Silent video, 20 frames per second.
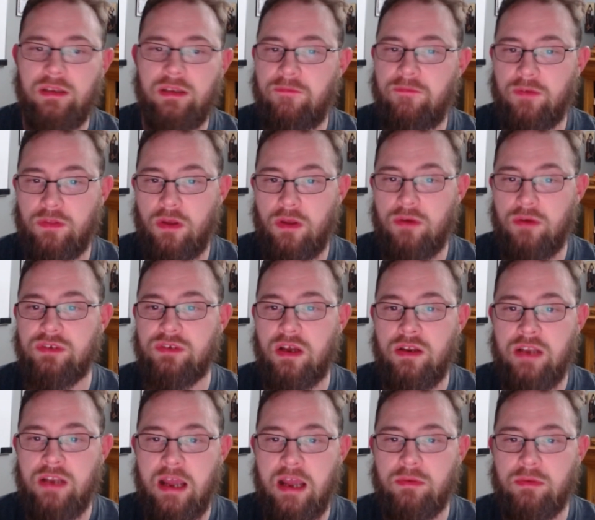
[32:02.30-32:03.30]
for those
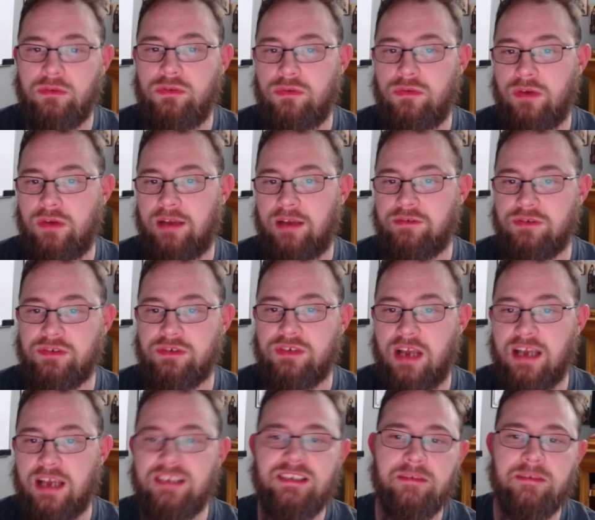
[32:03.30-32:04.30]
unable to
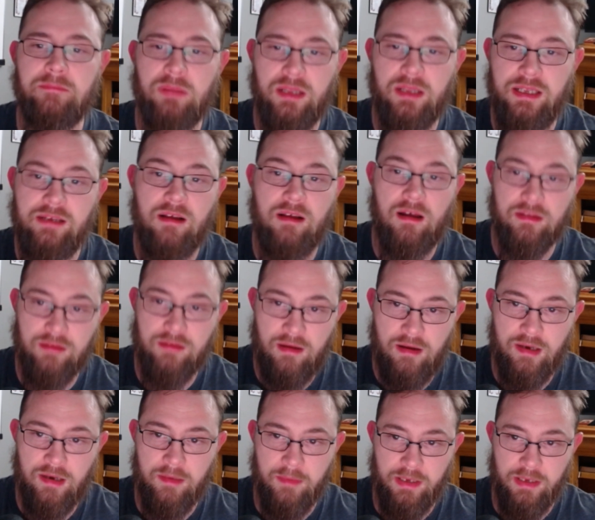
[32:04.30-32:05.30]
exercise complete
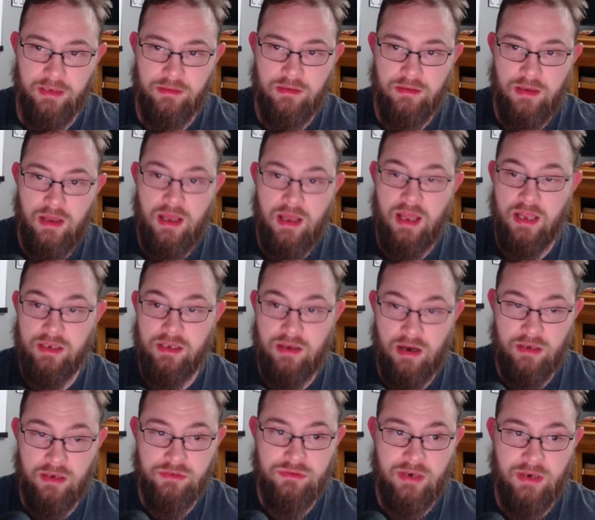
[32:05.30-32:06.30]
autonomy. In
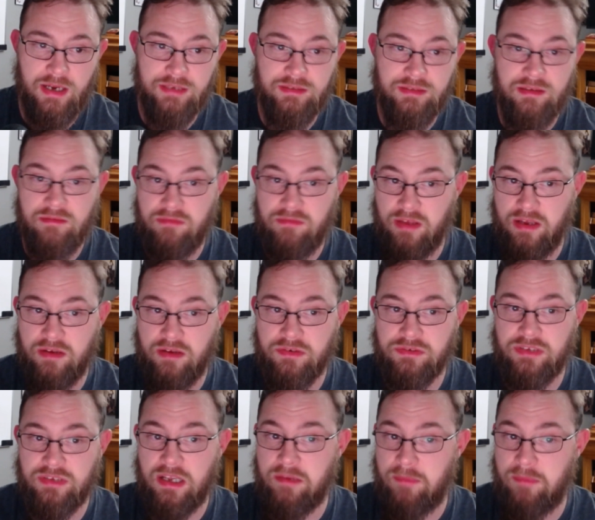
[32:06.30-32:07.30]
contrast, thinkers
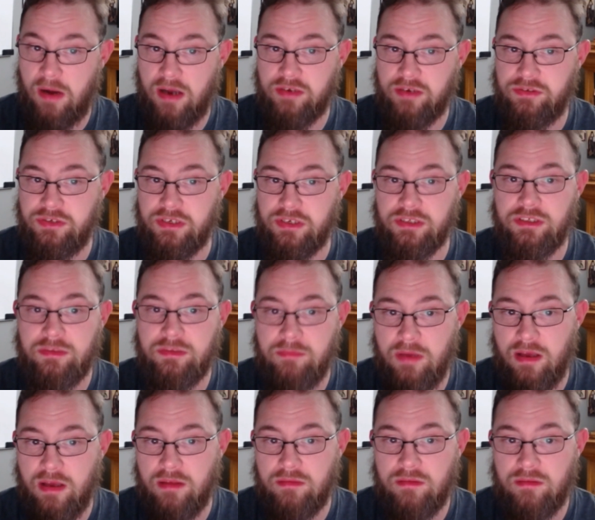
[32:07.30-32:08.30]
like Bastiat,
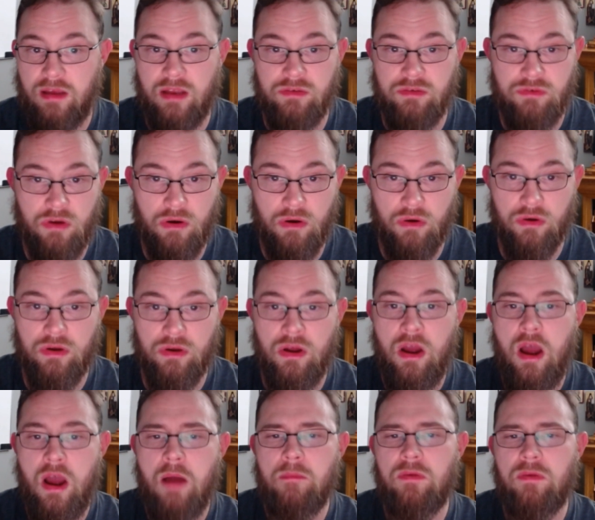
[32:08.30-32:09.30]
Smith, and Kirk
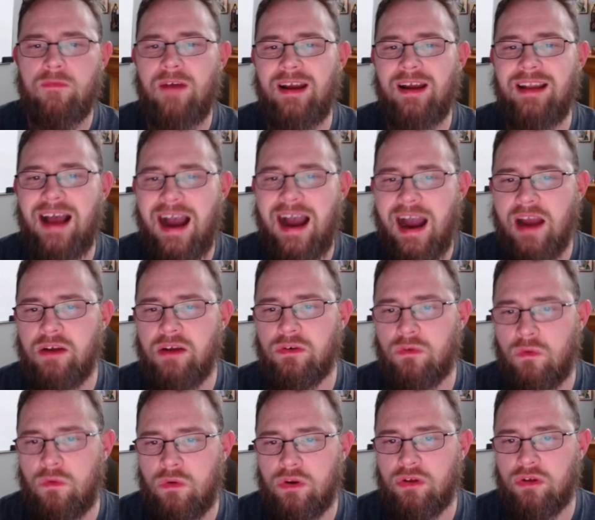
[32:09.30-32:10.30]
provide higher
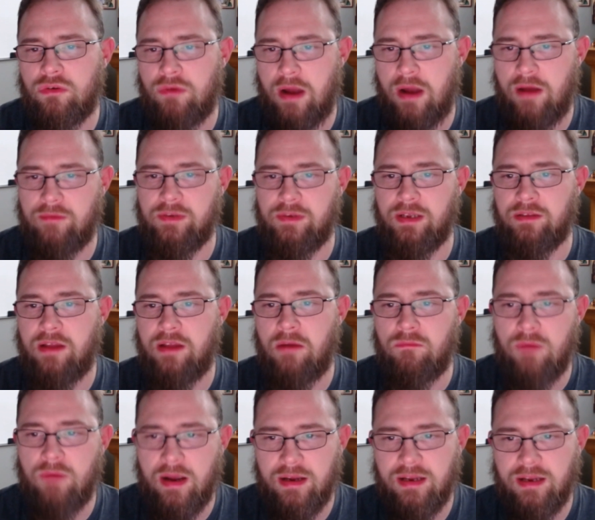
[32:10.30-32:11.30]
order grounding that
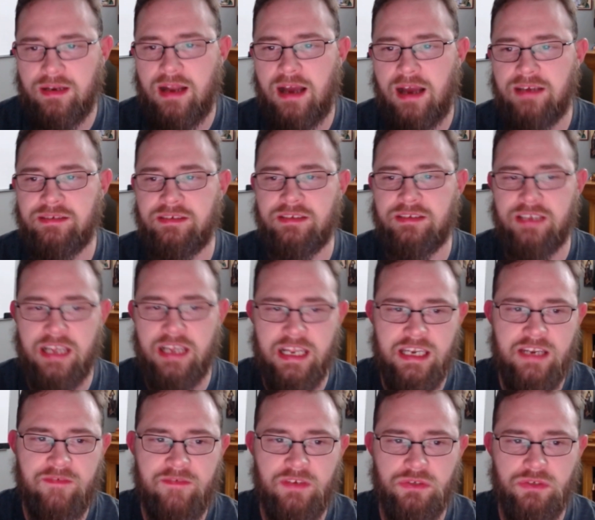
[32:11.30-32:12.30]
recognizes
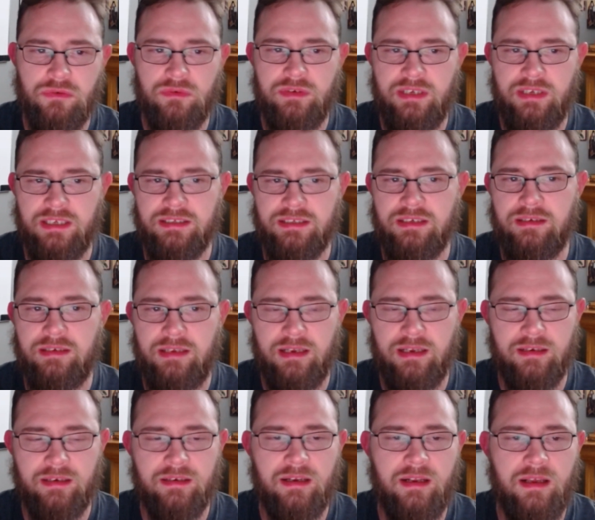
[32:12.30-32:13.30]
individual
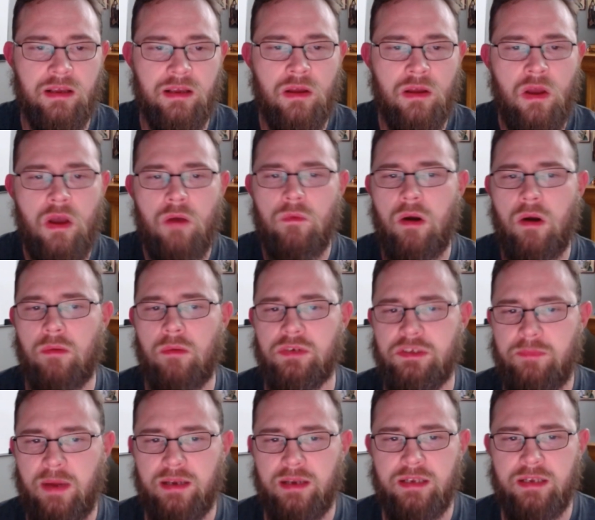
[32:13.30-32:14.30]
dignity while
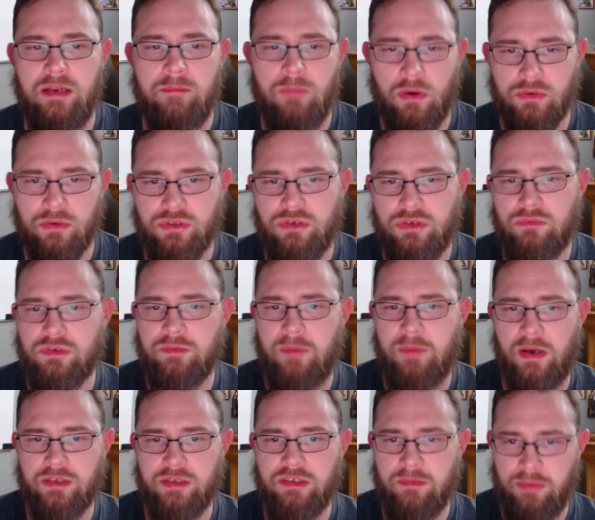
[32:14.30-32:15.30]
respecting personal
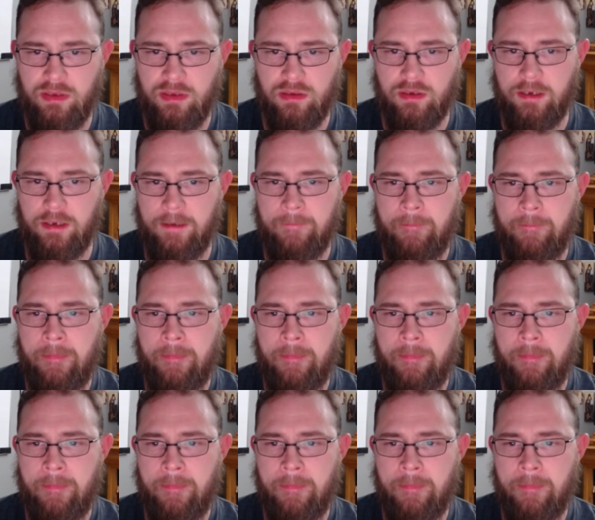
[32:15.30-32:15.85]
responsibility.